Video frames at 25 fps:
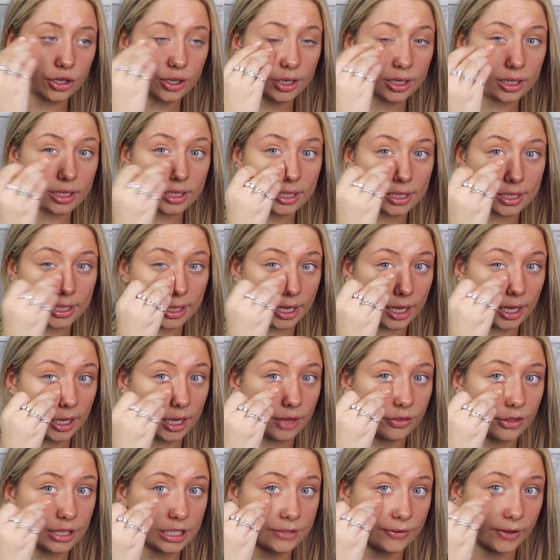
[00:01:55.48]
you can
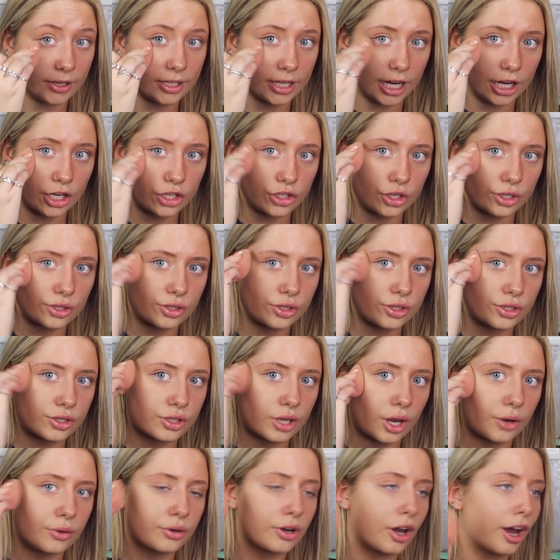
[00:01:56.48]
see, this foundation's
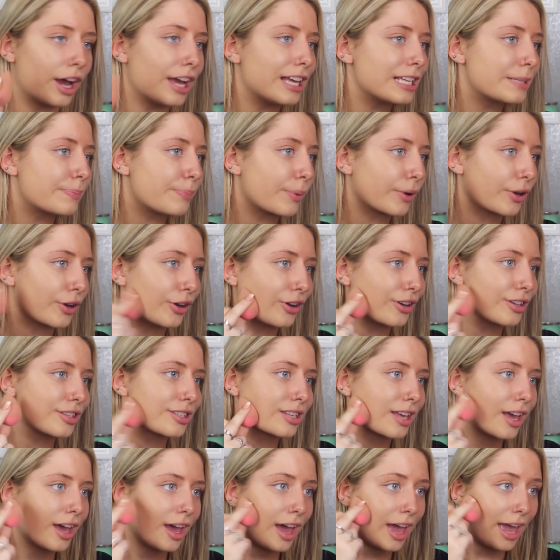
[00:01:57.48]
so nice
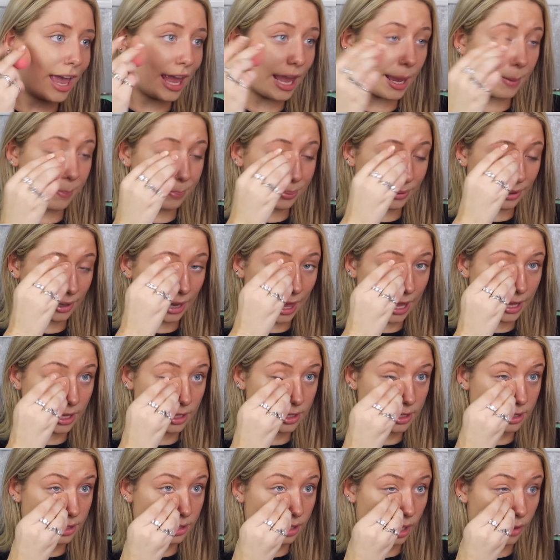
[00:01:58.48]
because it
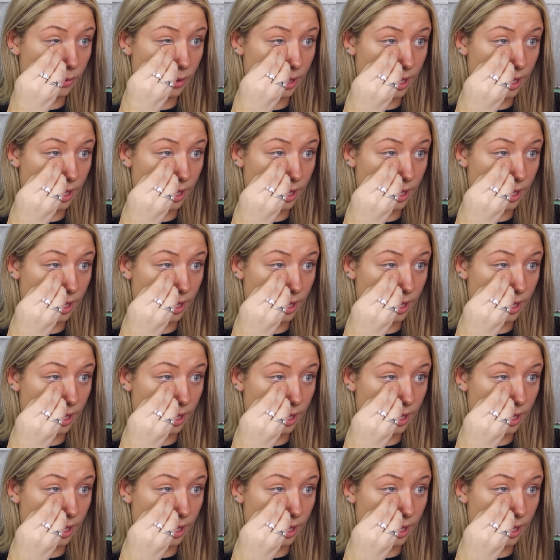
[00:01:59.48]
blends so